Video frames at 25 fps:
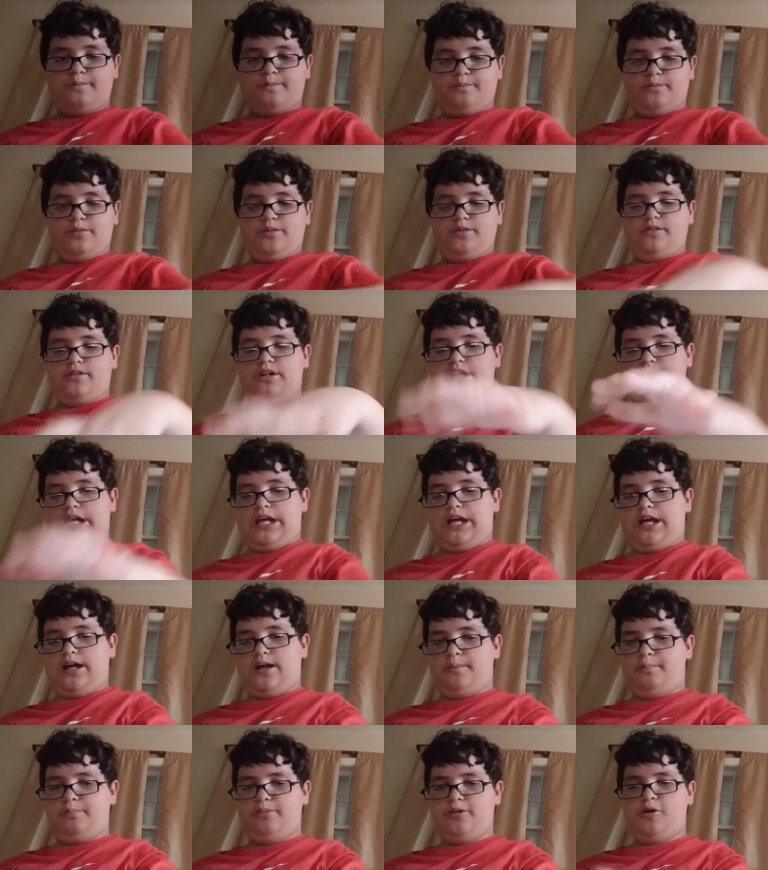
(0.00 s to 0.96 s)

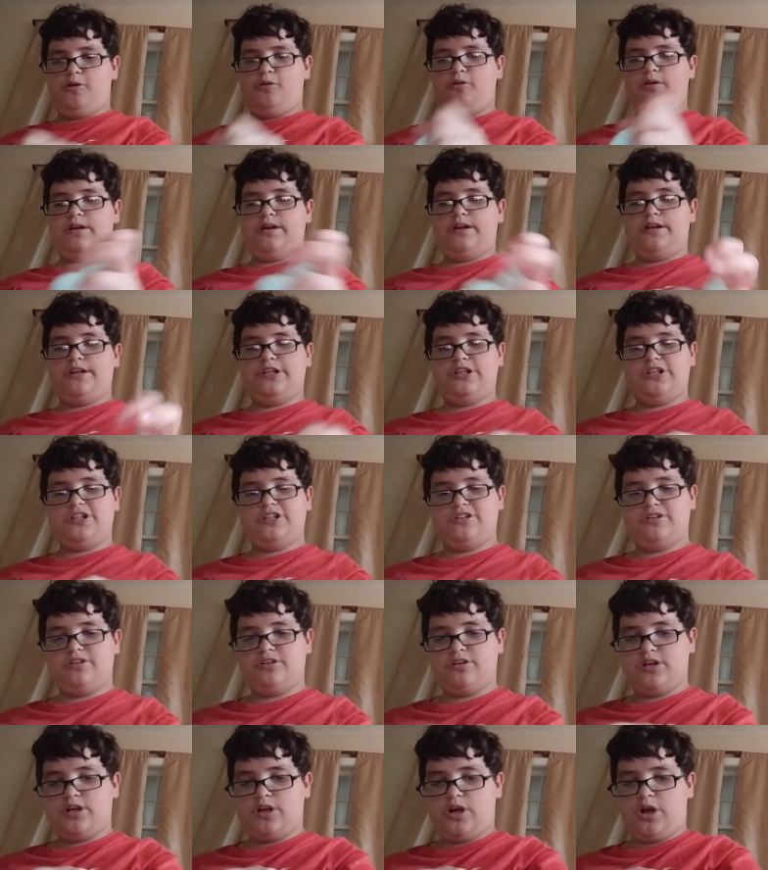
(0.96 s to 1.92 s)
bluish or
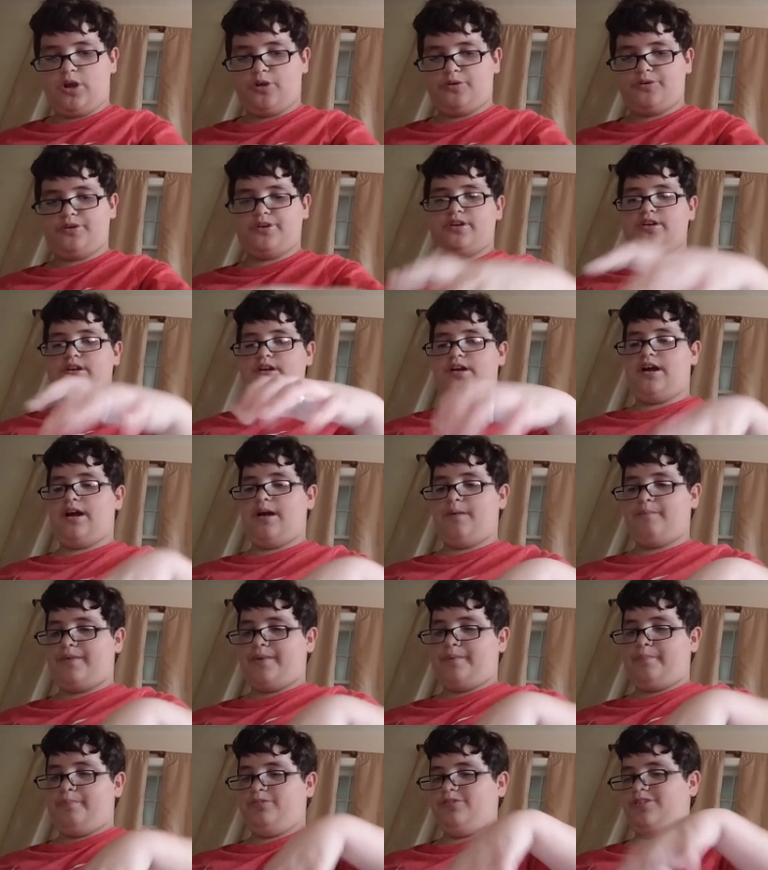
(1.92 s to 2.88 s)
a bluish
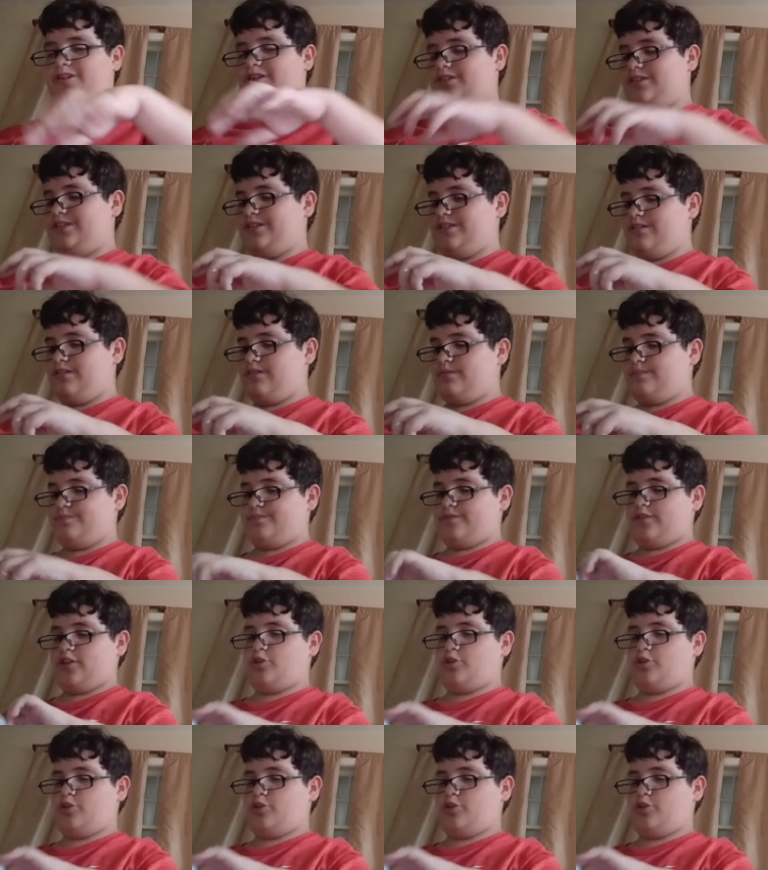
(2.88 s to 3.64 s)
greenish.